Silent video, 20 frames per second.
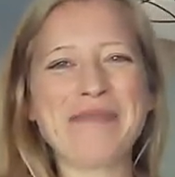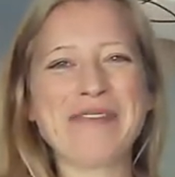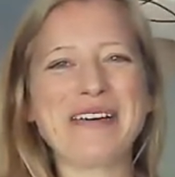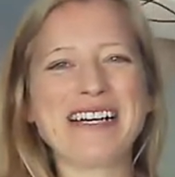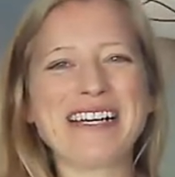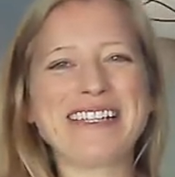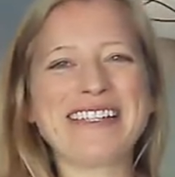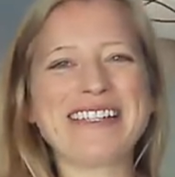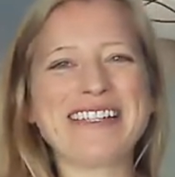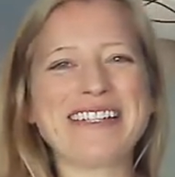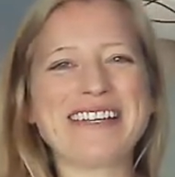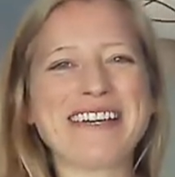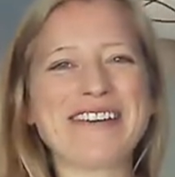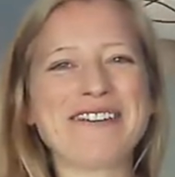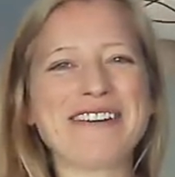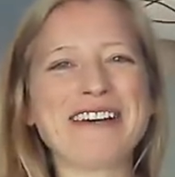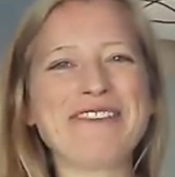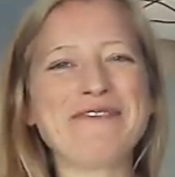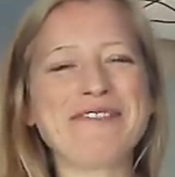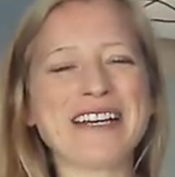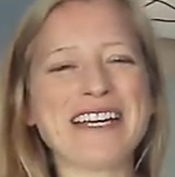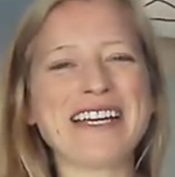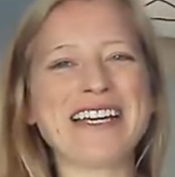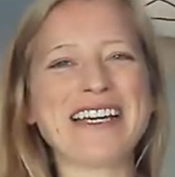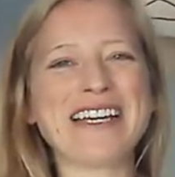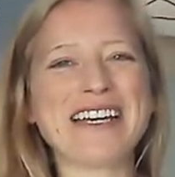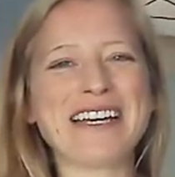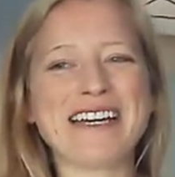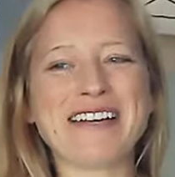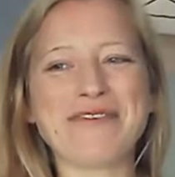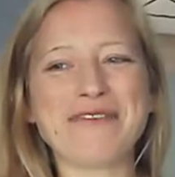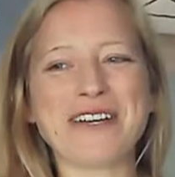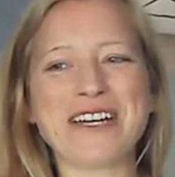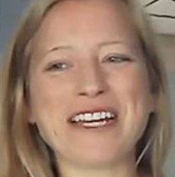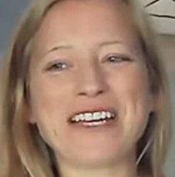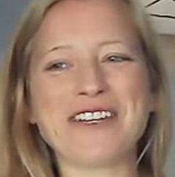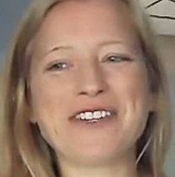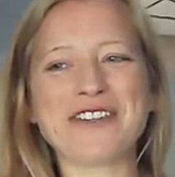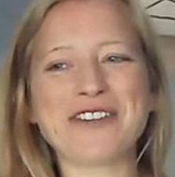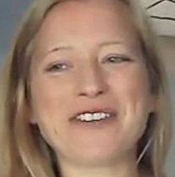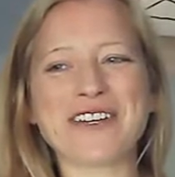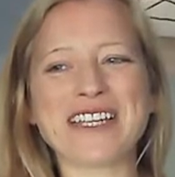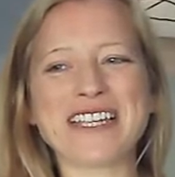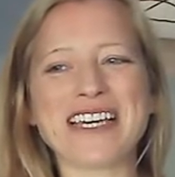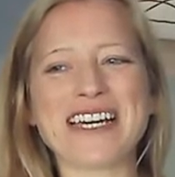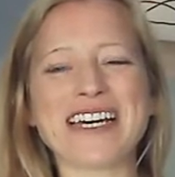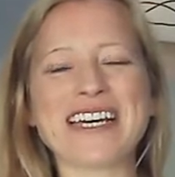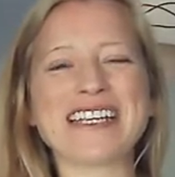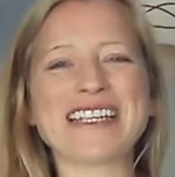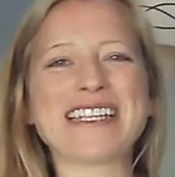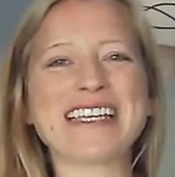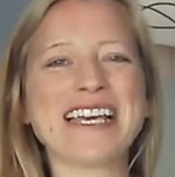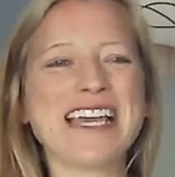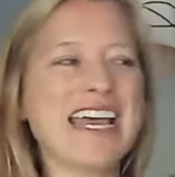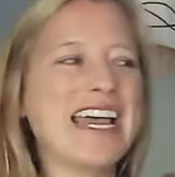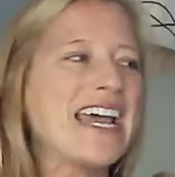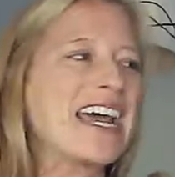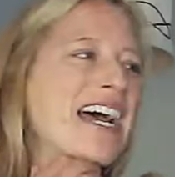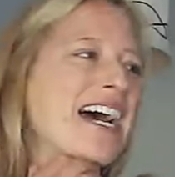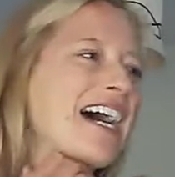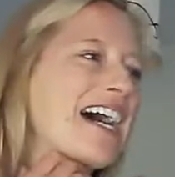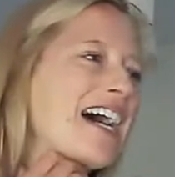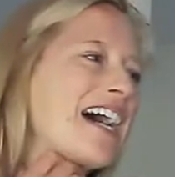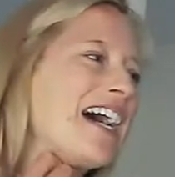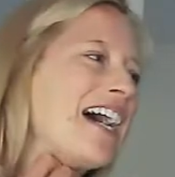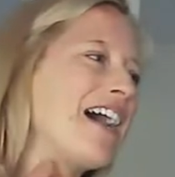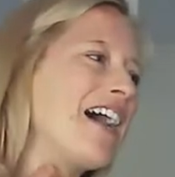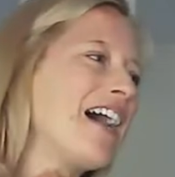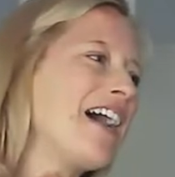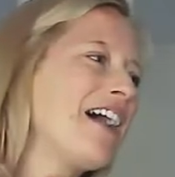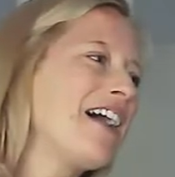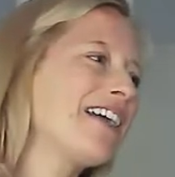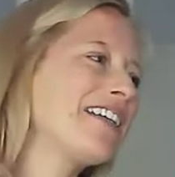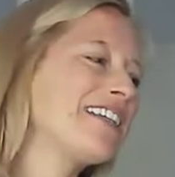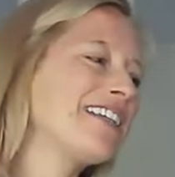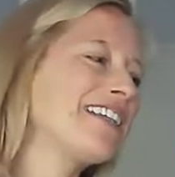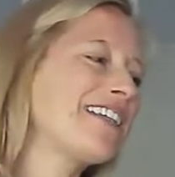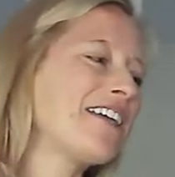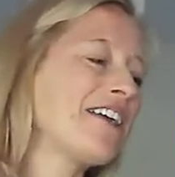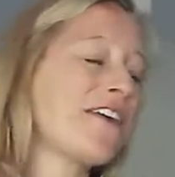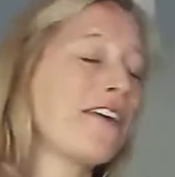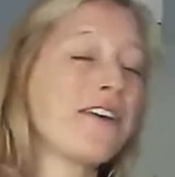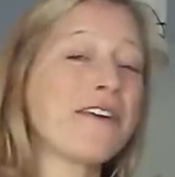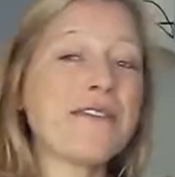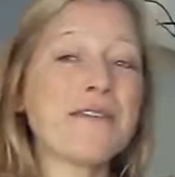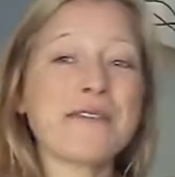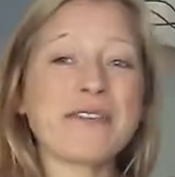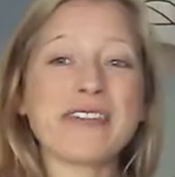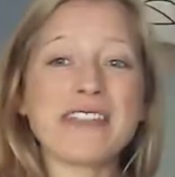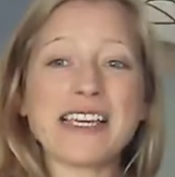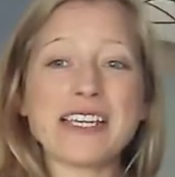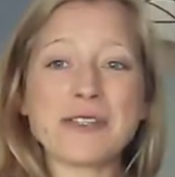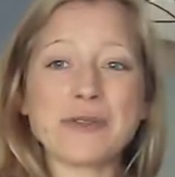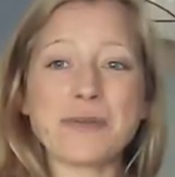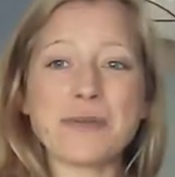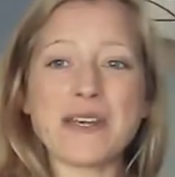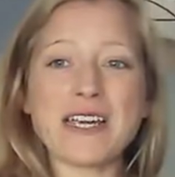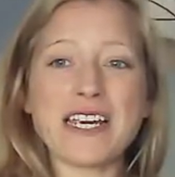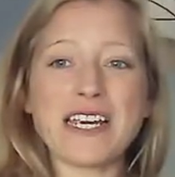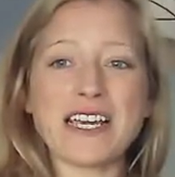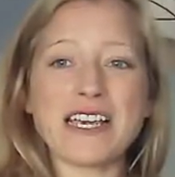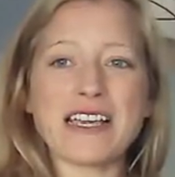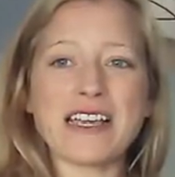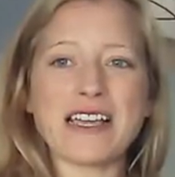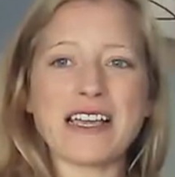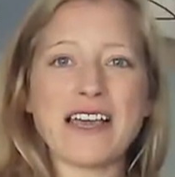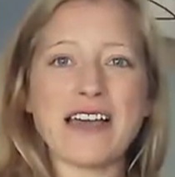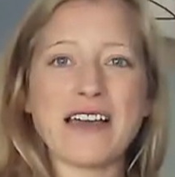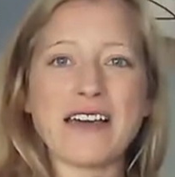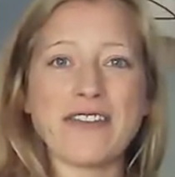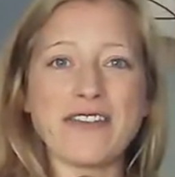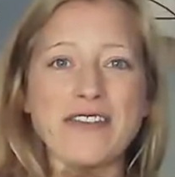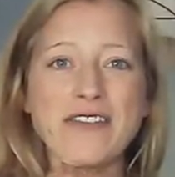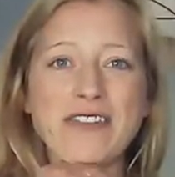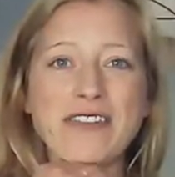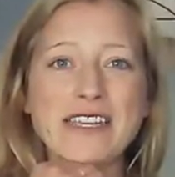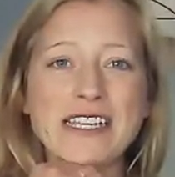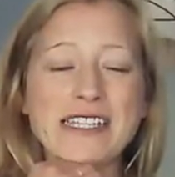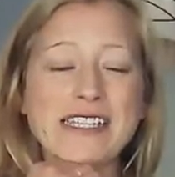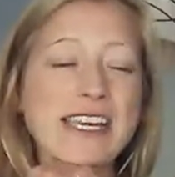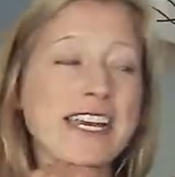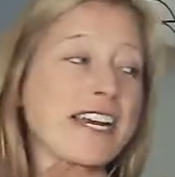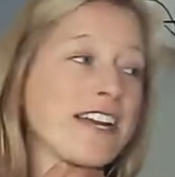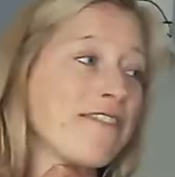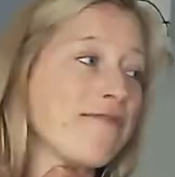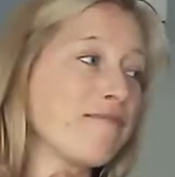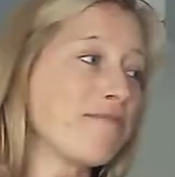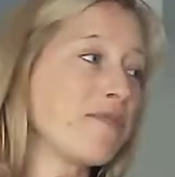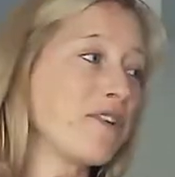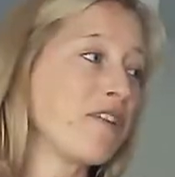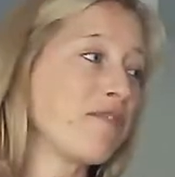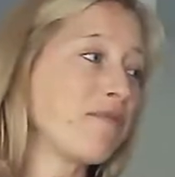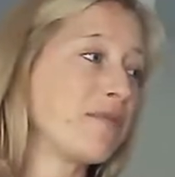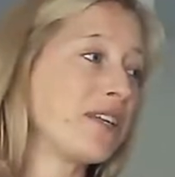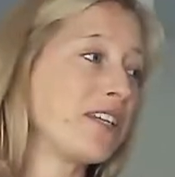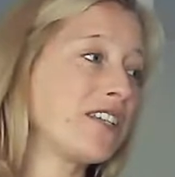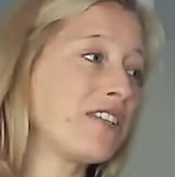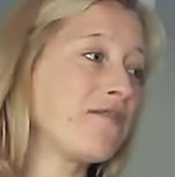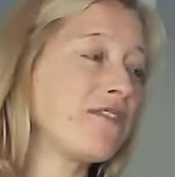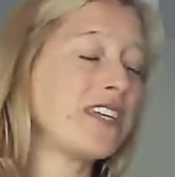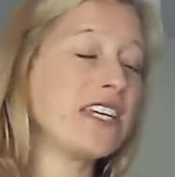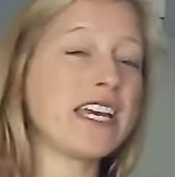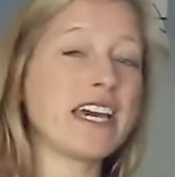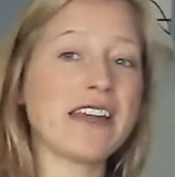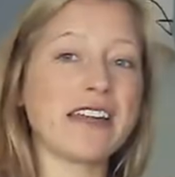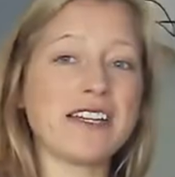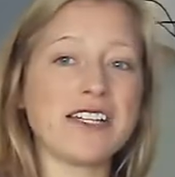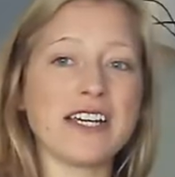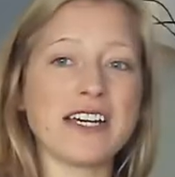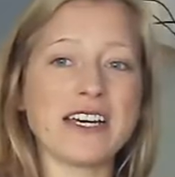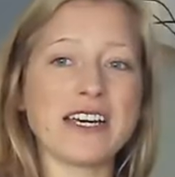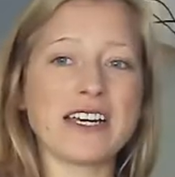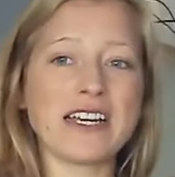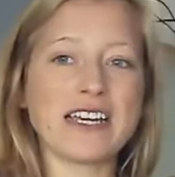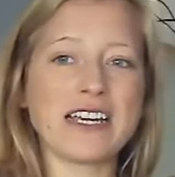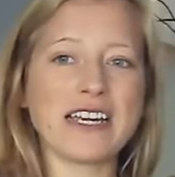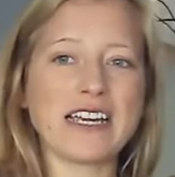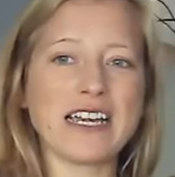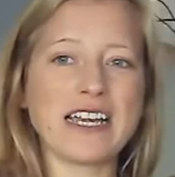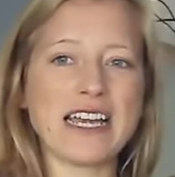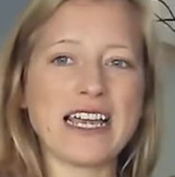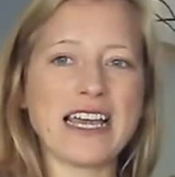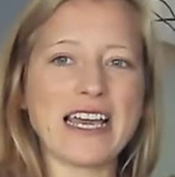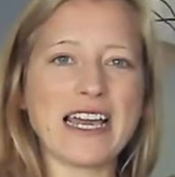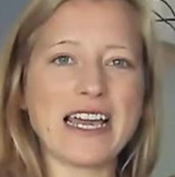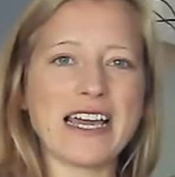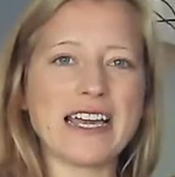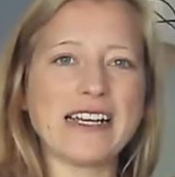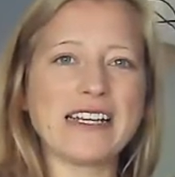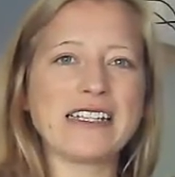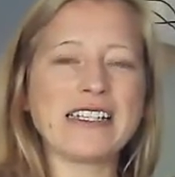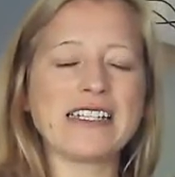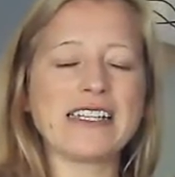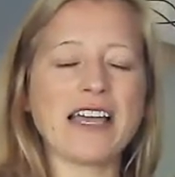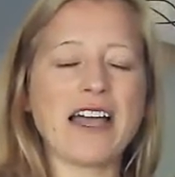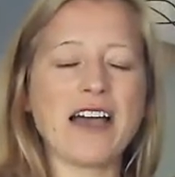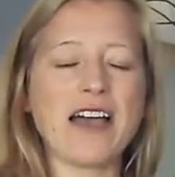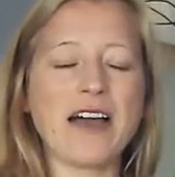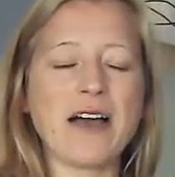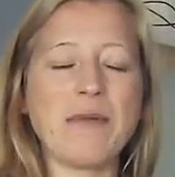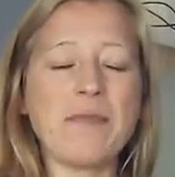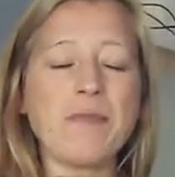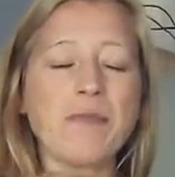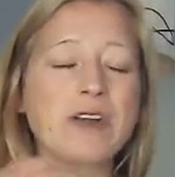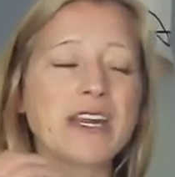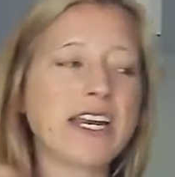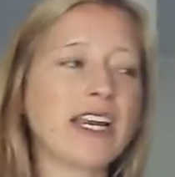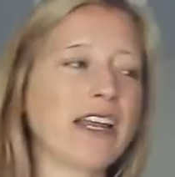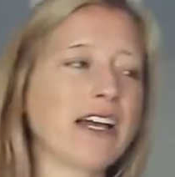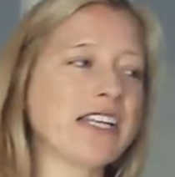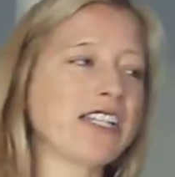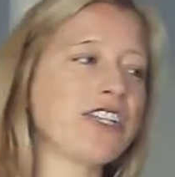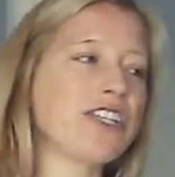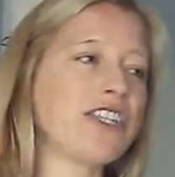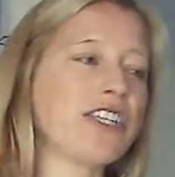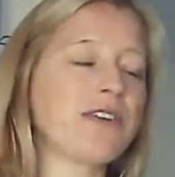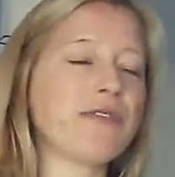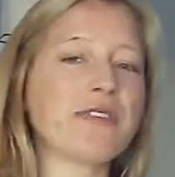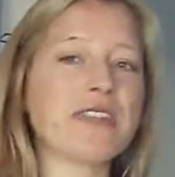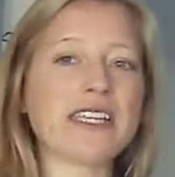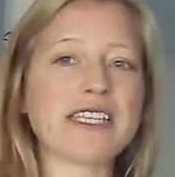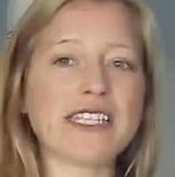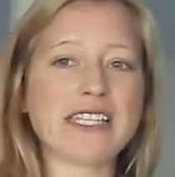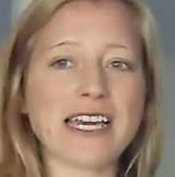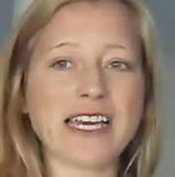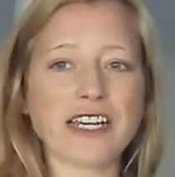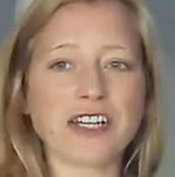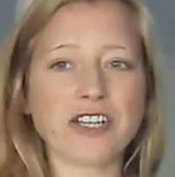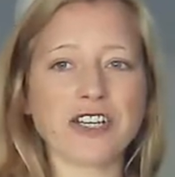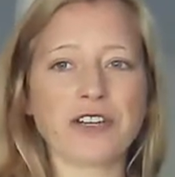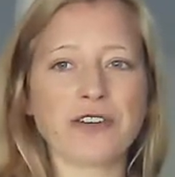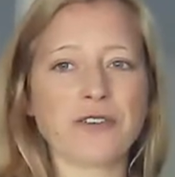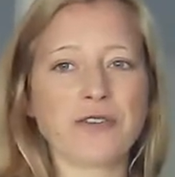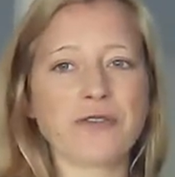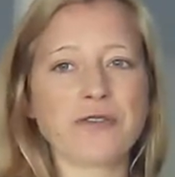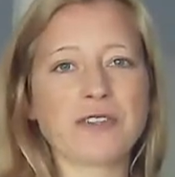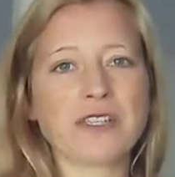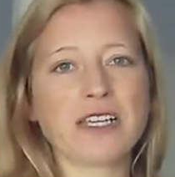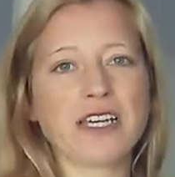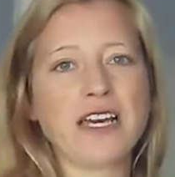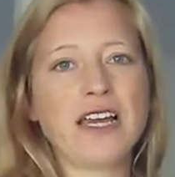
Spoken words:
So I really, really enjoyed that. So this week, the second movement of the Janacek. And what I'd like to do in the sectionals